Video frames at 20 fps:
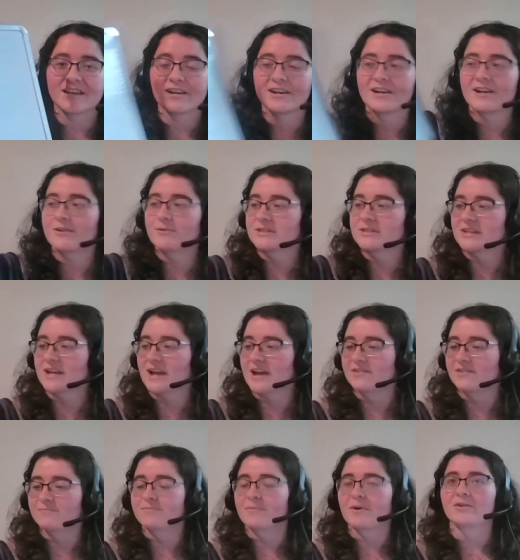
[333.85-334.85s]
I know it's kind
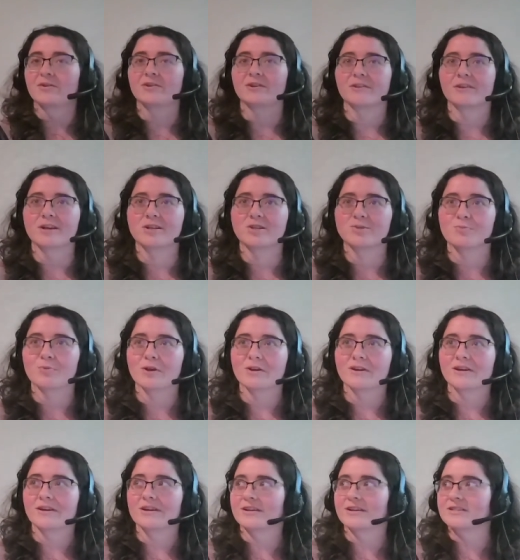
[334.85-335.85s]
of barely legible. I
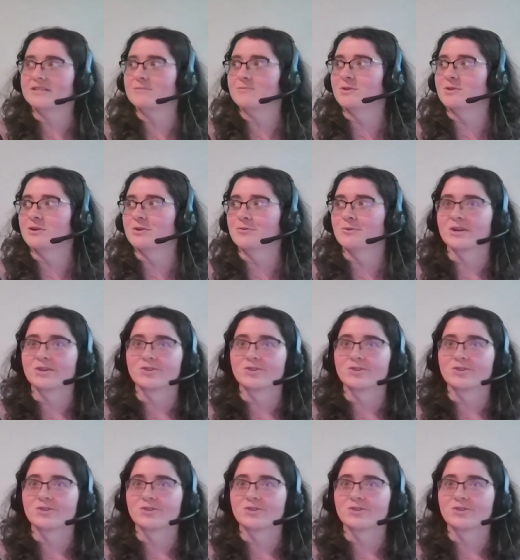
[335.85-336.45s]
need to get some new uh,